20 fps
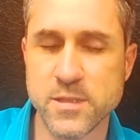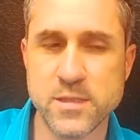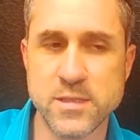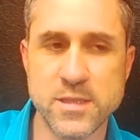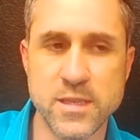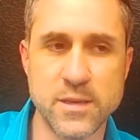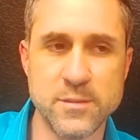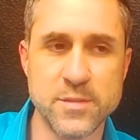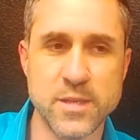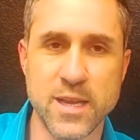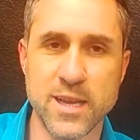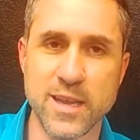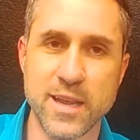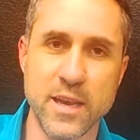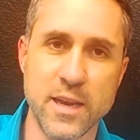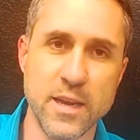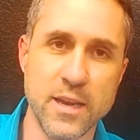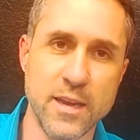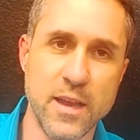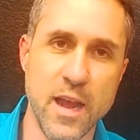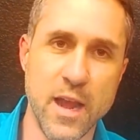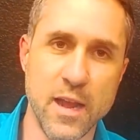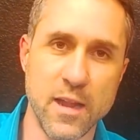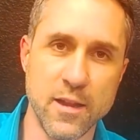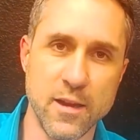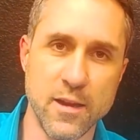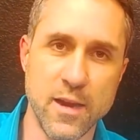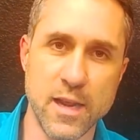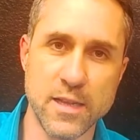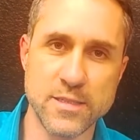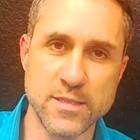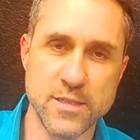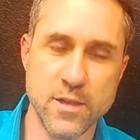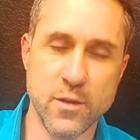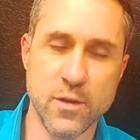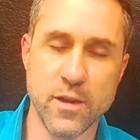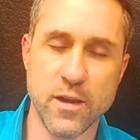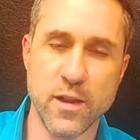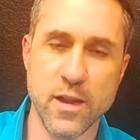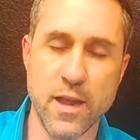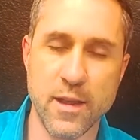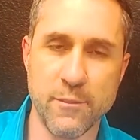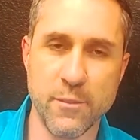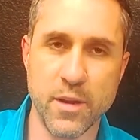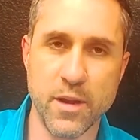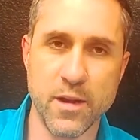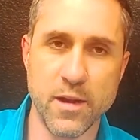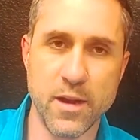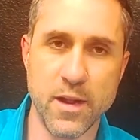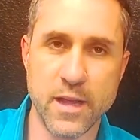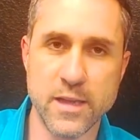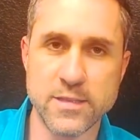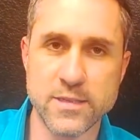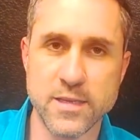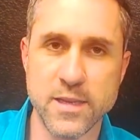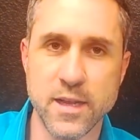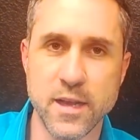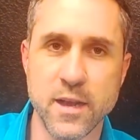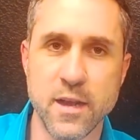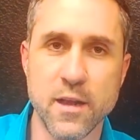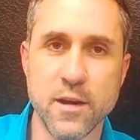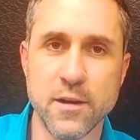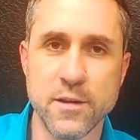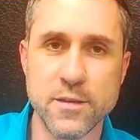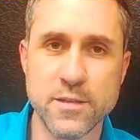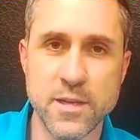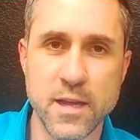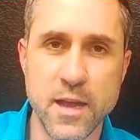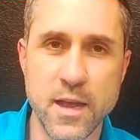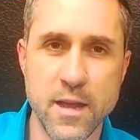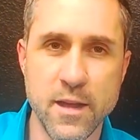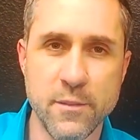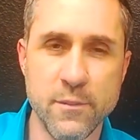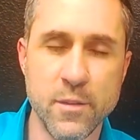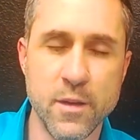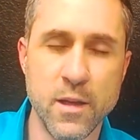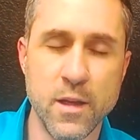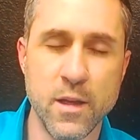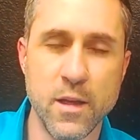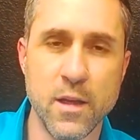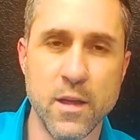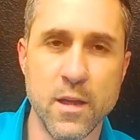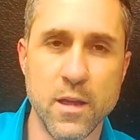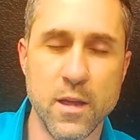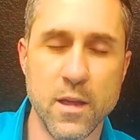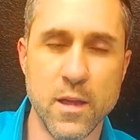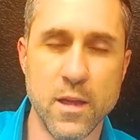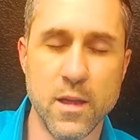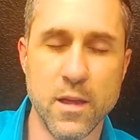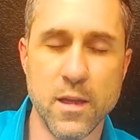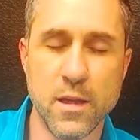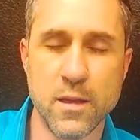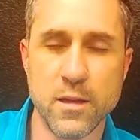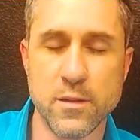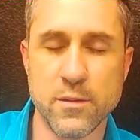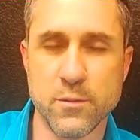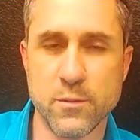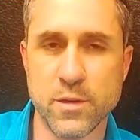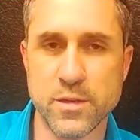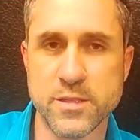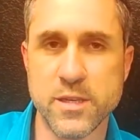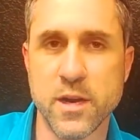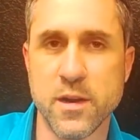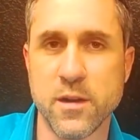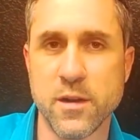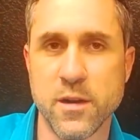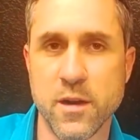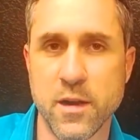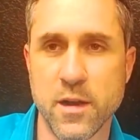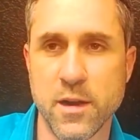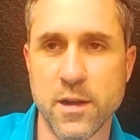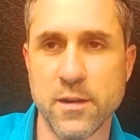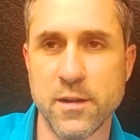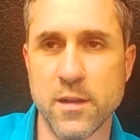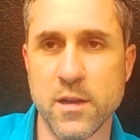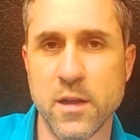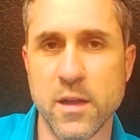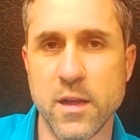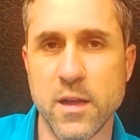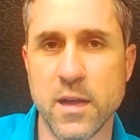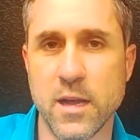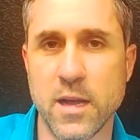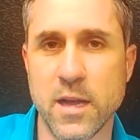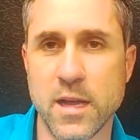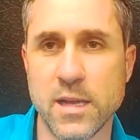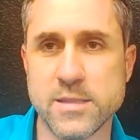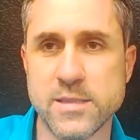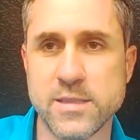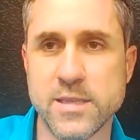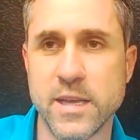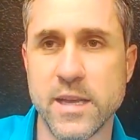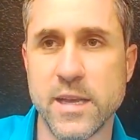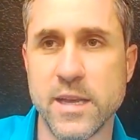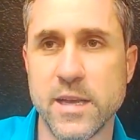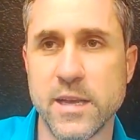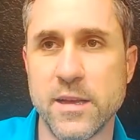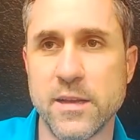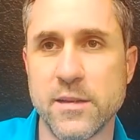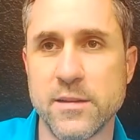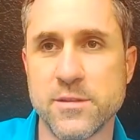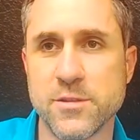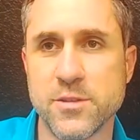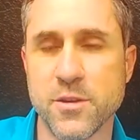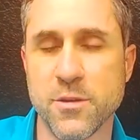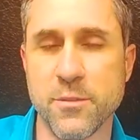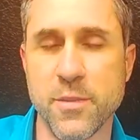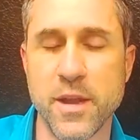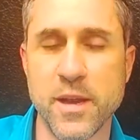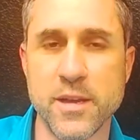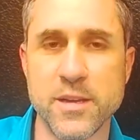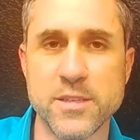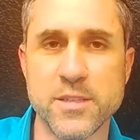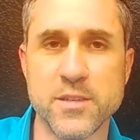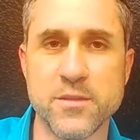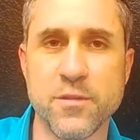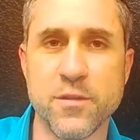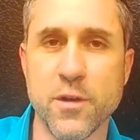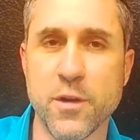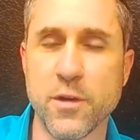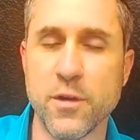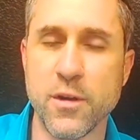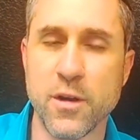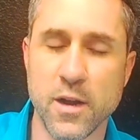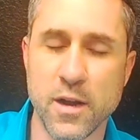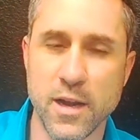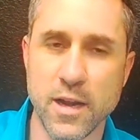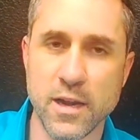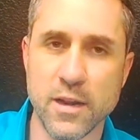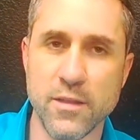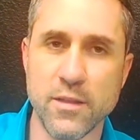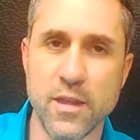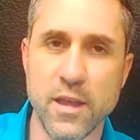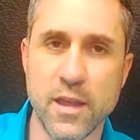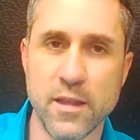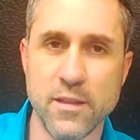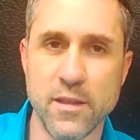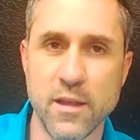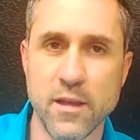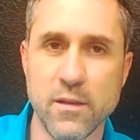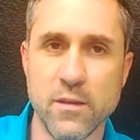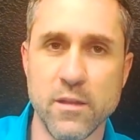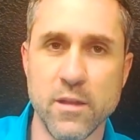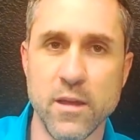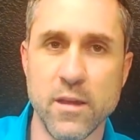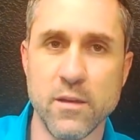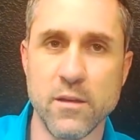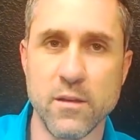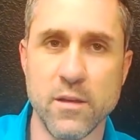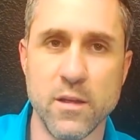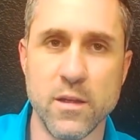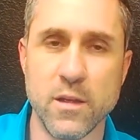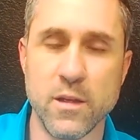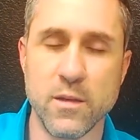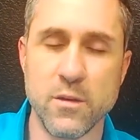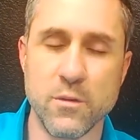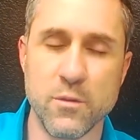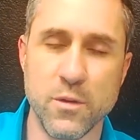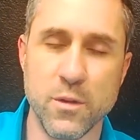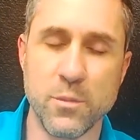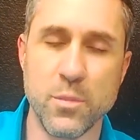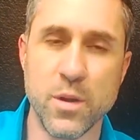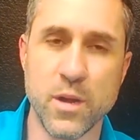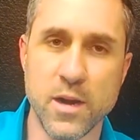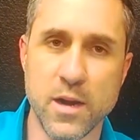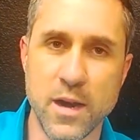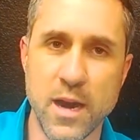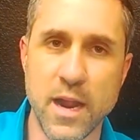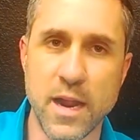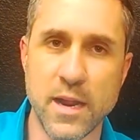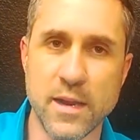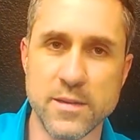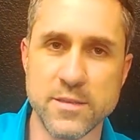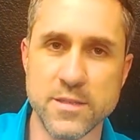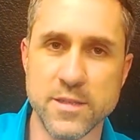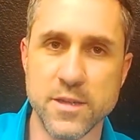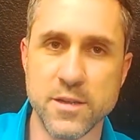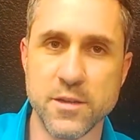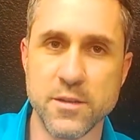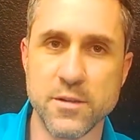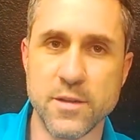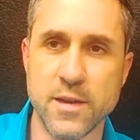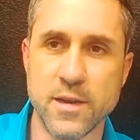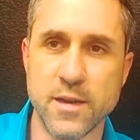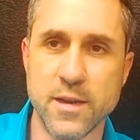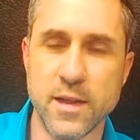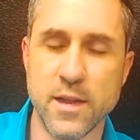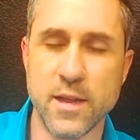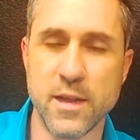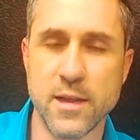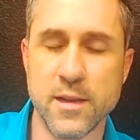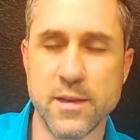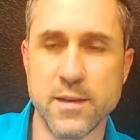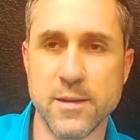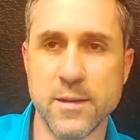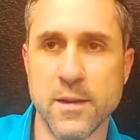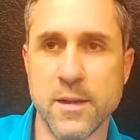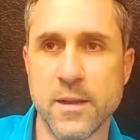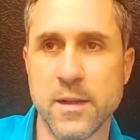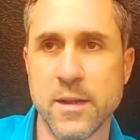it seems like any dollar I sow into Liberia, I see 100-time return on it. I see tremendous fruit on anything that we put our hand to, and